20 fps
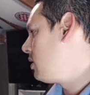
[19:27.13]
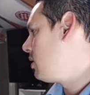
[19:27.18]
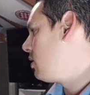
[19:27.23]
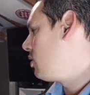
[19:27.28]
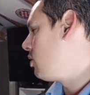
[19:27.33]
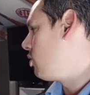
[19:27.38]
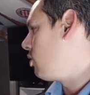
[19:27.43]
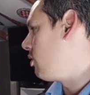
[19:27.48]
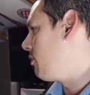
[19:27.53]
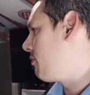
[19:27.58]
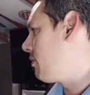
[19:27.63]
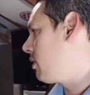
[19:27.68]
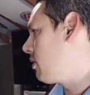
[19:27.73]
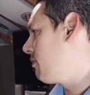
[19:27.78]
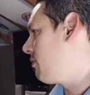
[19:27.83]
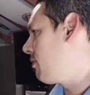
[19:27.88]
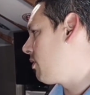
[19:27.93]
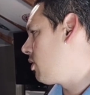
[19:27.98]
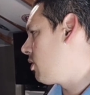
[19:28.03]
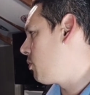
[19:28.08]
or if I can
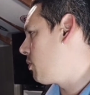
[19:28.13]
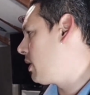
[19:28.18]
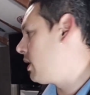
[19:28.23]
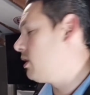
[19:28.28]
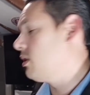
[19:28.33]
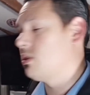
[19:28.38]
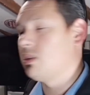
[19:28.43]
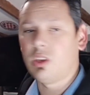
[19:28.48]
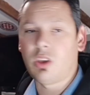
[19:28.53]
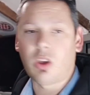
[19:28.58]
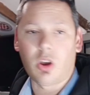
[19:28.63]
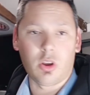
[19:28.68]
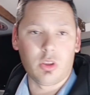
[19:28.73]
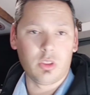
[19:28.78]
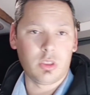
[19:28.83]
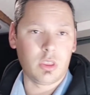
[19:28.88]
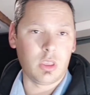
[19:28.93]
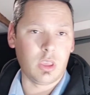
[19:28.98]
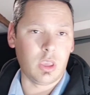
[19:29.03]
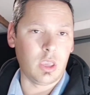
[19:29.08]
find a way to decode
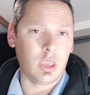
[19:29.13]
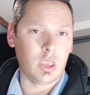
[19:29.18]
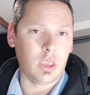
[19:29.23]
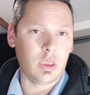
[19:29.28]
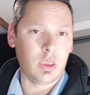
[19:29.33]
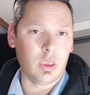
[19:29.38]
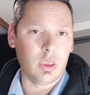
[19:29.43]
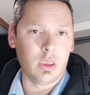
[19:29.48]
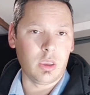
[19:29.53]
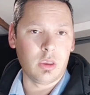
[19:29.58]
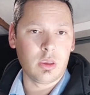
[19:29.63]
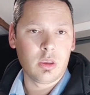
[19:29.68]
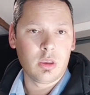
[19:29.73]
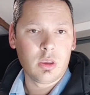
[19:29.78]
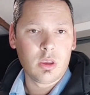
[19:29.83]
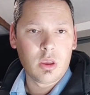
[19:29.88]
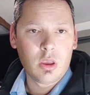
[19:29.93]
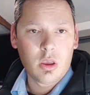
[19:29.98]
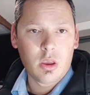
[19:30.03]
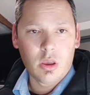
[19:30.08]
the
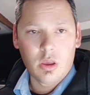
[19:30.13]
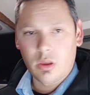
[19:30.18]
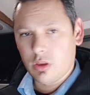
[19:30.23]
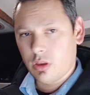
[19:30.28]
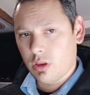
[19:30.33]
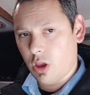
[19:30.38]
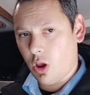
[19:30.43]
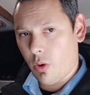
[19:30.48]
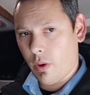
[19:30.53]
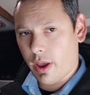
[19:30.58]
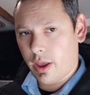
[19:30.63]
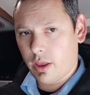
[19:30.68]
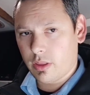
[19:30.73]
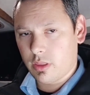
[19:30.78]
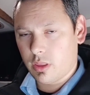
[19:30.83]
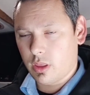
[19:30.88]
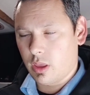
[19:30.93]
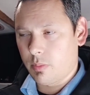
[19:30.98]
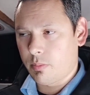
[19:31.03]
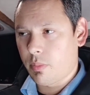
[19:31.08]

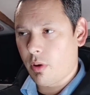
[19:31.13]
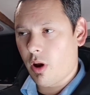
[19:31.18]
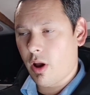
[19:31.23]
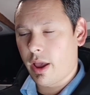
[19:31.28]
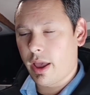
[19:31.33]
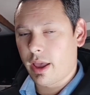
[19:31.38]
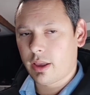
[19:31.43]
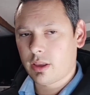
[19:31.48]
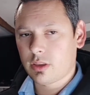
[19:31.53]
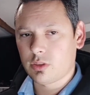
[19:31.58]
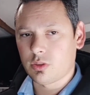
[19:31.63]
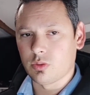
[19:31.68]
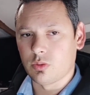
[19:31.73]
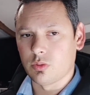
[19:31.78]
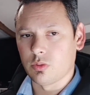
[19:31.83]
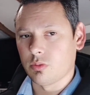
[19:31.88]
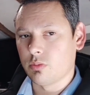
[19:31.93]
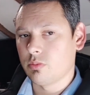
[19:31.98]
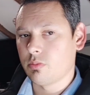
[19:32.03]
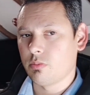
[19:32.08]
biaxial
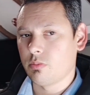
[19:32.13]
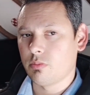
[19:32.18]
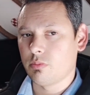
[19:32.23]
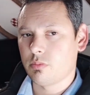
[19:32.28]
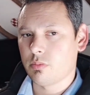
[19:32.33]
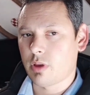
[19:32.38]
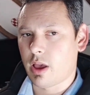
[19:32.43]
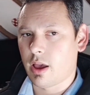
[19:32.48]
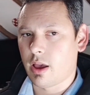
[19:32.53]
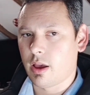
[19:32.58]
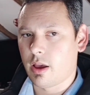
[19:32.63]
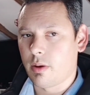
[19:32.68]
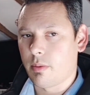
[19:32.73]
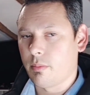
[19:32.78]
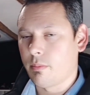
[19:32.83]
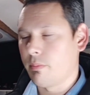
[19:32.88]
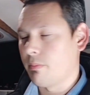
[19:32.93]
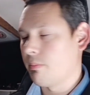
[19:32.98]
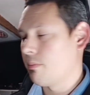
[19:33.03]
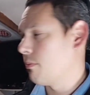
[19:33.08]

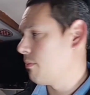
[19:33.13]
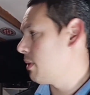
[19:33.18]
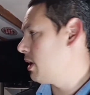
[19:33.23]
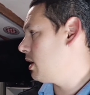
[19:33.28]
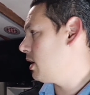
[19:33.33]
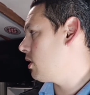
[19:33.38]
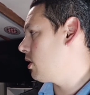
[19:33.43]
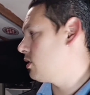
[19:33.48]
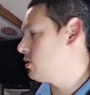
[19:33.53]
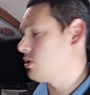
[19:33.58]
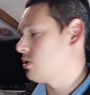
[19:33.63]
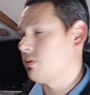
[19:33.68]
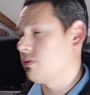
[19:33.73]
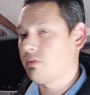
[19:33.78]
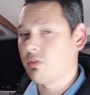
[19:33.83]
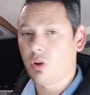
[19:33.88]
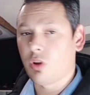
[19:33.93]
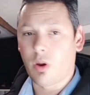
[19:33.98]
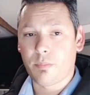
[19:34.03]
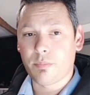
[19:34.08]
Medicos I've
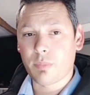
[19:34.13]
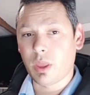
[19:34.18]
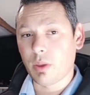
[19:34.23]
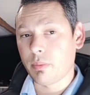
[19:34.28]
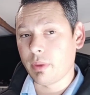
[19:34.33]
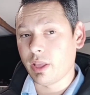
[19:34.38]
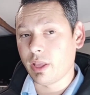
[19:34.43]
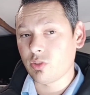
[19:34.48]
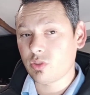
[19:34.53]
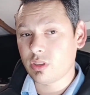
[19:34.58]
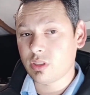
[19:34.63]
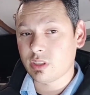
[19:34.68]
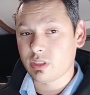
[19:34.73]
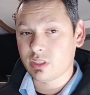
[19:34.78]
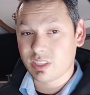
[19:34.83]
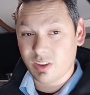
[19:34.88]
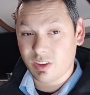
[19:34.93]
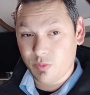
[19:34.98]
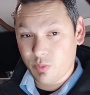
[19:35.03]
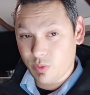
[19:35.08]
got, it'd be interesting to
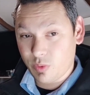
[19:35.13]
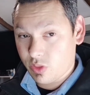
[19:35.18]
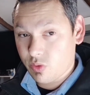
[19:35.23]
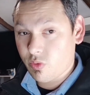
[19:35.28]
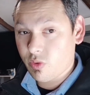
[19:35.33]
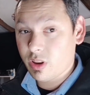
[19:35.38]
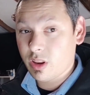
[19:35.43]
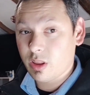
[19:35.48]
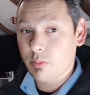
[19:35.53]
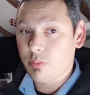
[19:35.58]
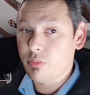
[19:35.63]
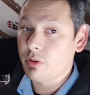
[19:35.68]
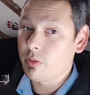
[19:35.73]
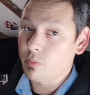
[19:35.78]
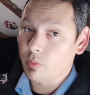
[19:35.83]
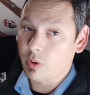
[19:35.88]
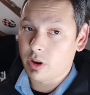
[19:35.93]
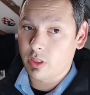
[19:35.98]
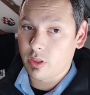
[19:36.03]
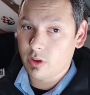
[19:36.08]
see if we can 3D print
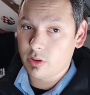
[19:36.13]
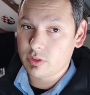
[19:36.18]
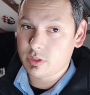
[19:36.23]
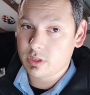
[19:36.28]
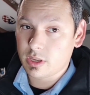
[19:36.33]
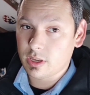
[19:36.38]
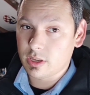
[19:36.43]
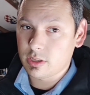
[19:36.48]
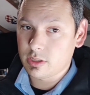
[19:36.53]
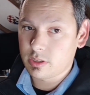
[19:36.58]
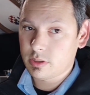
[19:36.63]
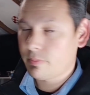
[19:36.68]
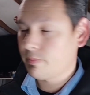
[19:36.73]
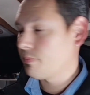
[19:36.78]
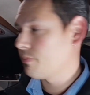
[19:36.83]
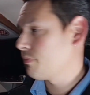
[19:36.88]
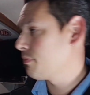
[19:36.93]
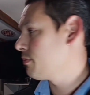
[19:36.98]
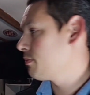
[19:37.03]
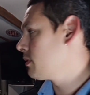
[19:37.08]
one of those keys.
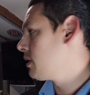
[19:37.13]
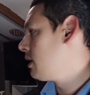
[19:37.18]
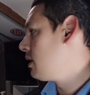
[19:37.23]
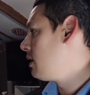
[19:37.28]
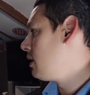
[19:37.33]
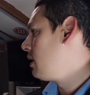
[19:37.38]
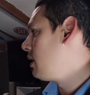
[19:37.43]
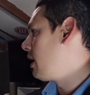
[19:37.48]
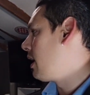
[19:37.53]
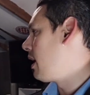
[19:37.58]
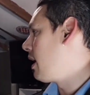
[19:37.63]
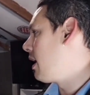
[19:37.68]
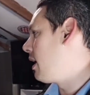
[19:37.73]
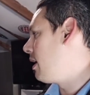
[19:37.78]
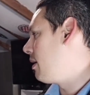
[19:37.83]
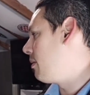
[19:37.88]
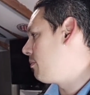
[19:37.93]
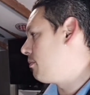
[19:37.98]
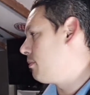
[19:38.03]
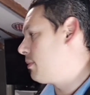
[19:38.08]

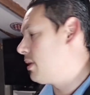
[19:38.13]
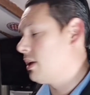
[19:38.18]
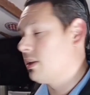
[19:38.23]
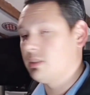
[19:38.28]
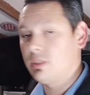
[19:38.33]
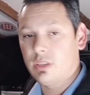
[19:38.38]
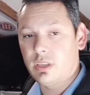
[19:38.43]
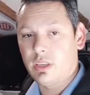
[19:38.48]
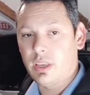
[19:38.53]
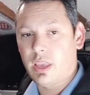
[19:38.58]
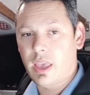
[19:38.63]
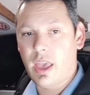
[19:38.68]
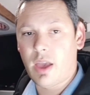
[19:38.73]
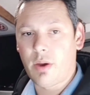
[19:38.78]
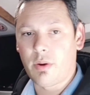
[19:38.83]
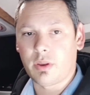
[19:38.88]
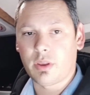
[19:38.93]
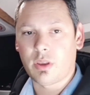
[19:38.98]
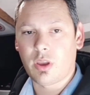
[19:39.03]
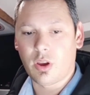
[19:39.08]
And see how
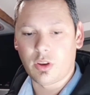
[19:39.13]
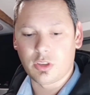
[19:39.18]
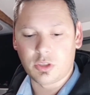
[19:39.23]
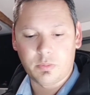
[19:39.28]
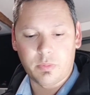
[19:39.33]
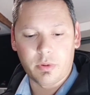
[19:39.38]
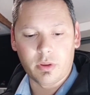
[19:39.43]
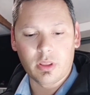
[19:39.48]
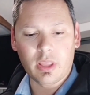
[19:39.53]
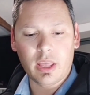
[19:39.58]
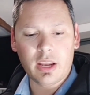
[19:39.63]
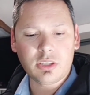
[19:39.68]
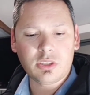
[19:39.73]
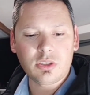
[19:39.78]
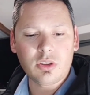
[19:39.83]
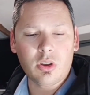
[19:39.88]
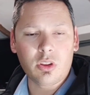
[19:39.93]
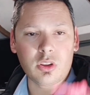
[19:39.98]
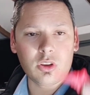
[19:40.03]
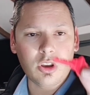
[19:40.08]
it goes. But let us
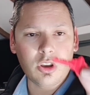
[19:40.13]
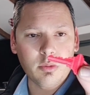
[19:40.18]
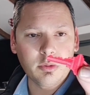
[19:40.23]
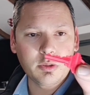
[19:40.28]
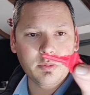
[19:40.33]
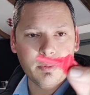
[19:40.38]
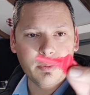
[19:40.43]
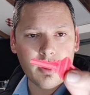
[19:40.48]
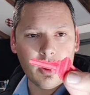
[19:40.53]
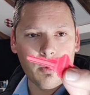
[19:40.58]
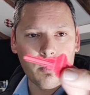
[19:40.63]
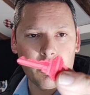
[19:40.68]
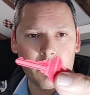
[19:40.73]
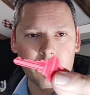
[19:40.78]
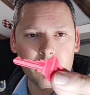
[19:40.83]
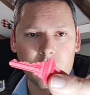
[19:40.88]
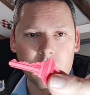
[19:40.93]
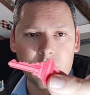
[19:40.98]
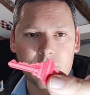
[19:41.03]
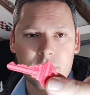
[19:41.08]
know in the comments below what
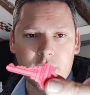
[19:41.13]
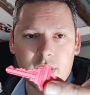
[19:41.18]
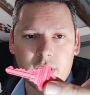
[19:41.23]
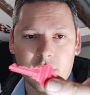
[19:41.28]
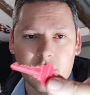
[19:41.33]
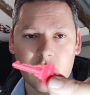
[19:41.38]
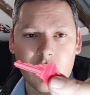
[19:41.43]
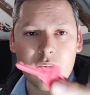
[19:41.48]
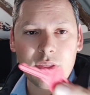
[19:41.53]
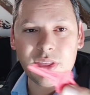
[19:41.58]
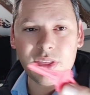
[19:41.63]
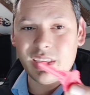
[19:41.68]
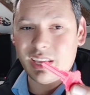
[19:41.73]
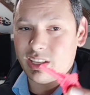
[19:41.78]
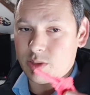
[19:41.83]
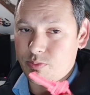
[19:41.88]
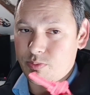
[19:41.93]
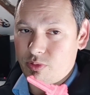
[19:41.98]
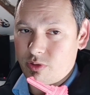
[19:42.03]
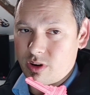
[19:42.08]
you think. I think it's
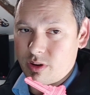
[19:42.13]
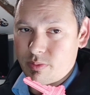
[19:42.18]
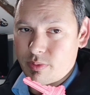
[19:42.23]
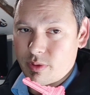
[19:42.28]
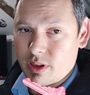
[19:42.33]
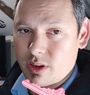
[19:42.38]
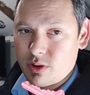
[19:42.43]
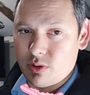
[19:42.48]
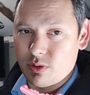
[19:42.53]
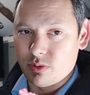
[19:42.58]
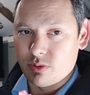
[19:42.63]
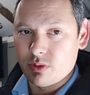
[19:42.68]
pretty bloody cool